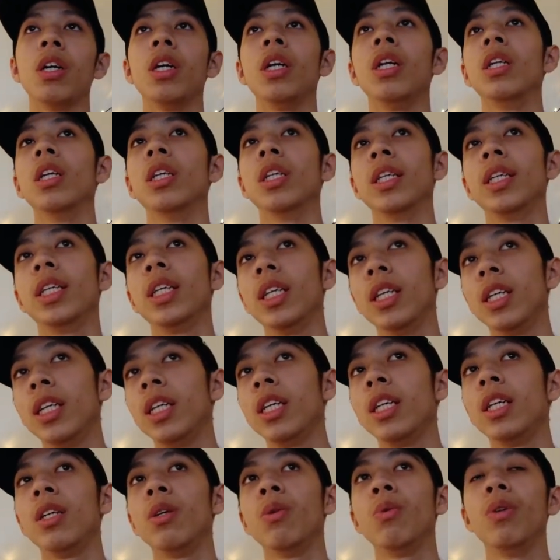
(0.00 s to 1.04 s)
in the
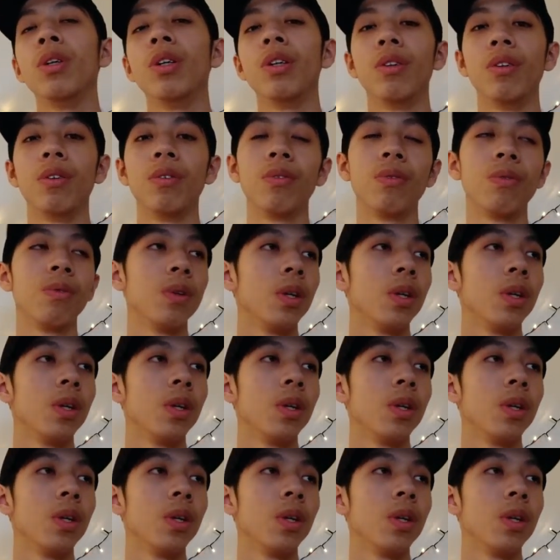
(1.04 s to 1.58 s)
city with